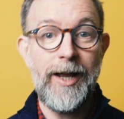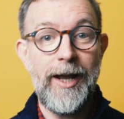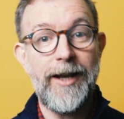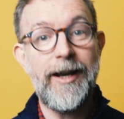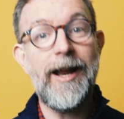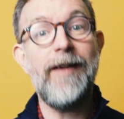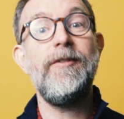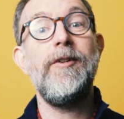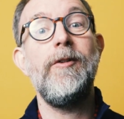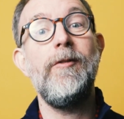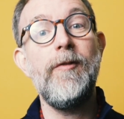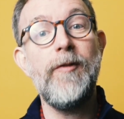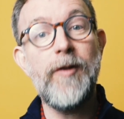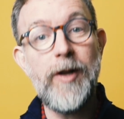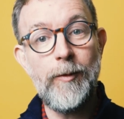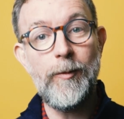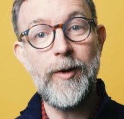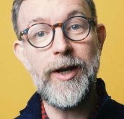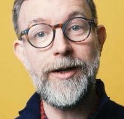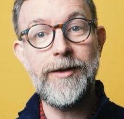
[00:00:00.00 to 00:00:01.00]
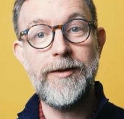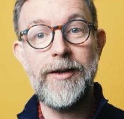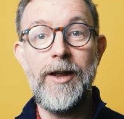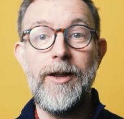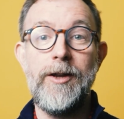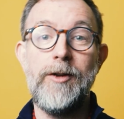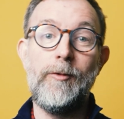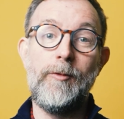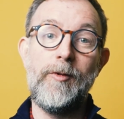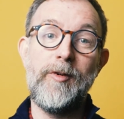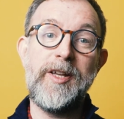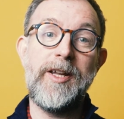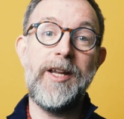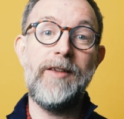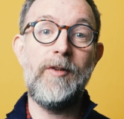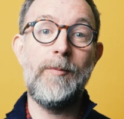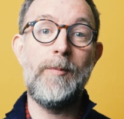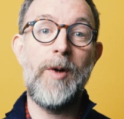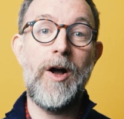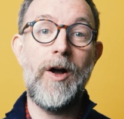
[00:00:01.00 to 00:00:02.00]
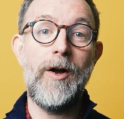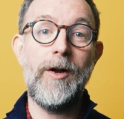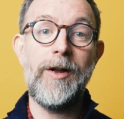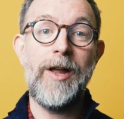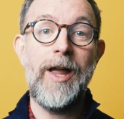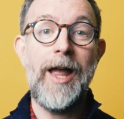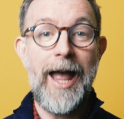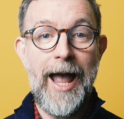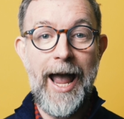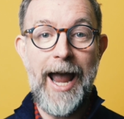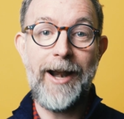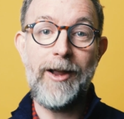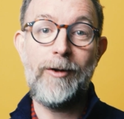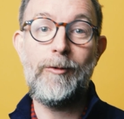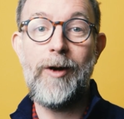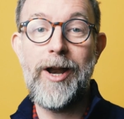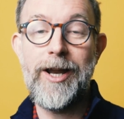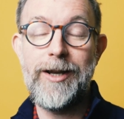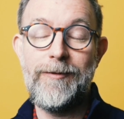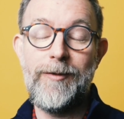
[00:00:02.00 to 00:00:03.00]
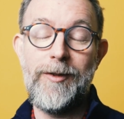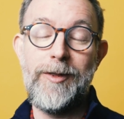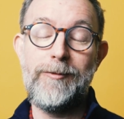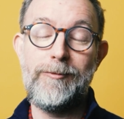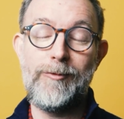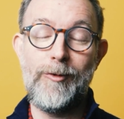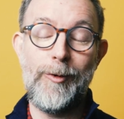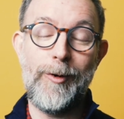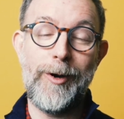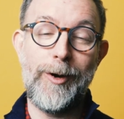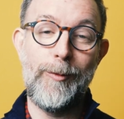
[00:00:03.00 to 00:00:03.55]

and after a few weeks, you'll receive a mark and a grade for the drawing